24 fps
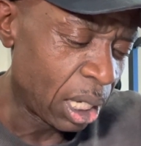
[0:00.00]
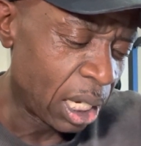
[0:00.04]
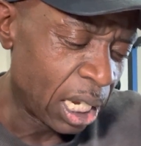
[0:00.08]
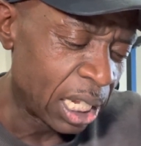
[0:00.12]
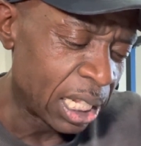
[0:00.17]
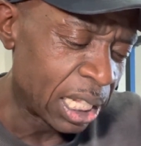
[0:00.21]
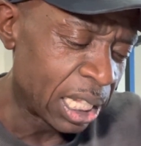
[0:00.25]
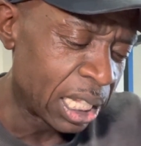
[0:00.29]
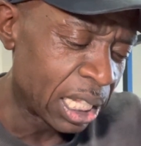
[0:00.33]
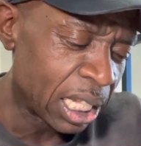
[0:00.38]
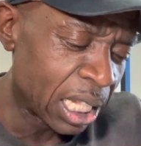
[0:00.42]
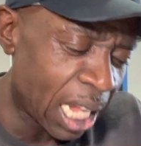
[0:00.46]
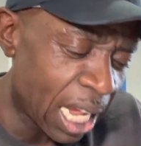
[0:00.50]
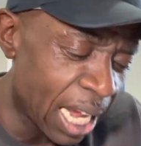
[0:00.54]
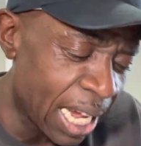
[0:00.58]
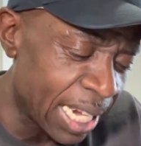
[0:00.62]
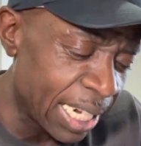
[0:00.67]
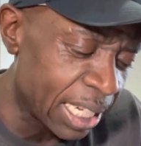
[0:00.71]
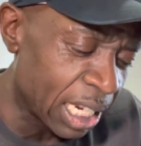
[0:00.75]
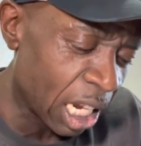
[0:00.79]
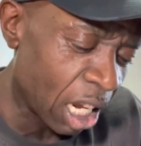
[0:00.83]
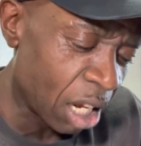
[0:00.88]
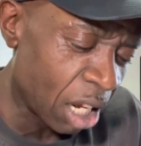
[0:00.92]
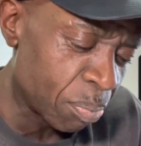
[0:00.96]

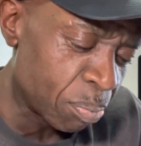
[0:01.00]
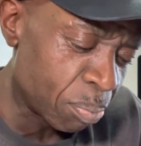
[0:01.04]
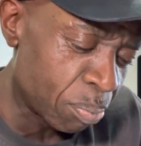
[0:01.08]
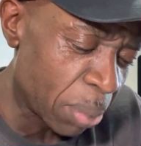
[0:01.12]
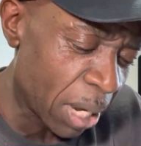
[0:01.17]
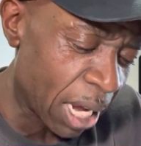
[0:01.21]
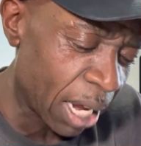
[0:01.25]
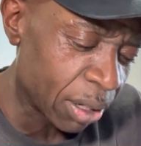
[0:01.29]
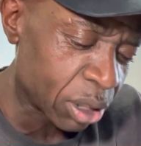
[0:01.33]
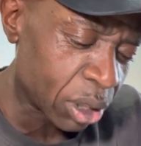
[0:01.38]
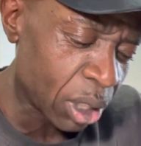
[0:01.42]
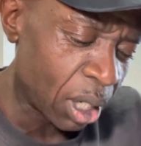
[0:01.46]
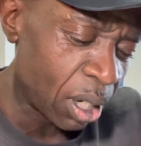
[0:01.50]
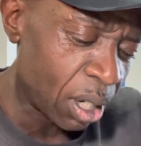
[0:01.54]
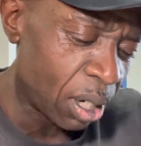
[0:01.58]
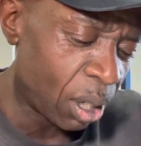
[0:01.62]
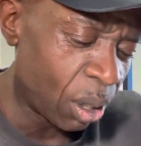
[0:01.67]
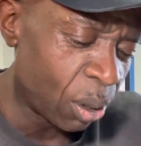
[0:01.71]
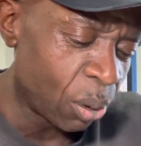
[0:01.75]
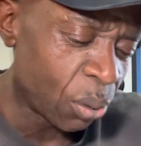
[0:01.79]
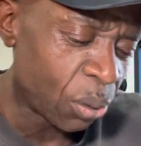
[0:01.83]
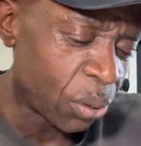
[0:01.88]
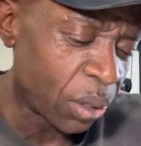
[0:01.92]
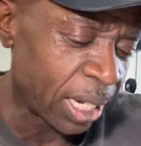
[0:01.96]
Lying about the
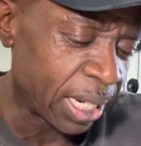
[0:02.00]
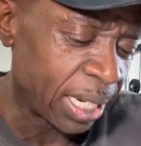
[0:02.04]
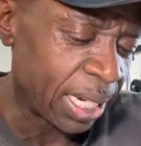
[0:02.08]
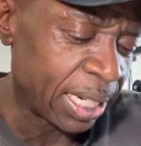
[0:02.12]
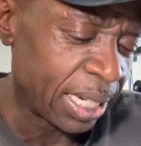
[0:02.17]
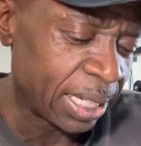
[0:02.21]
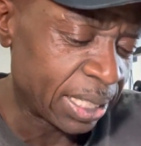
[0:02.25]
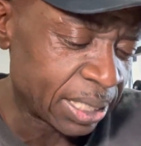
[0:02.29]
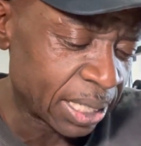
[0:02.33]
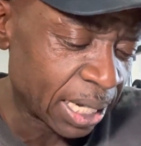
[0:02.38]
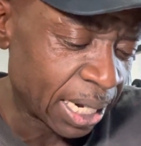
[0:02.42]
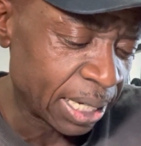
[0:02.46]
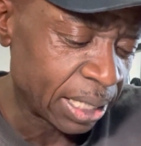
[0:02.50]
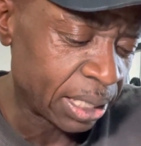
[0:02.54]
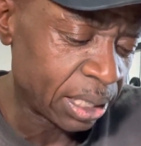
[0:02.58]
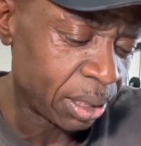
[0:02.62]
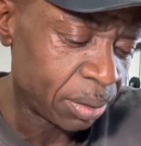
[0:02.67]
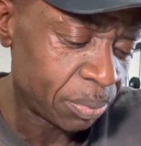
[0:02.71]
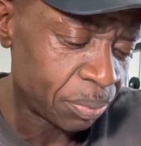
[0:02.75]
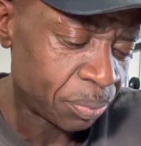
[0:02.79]
whole thing, he said.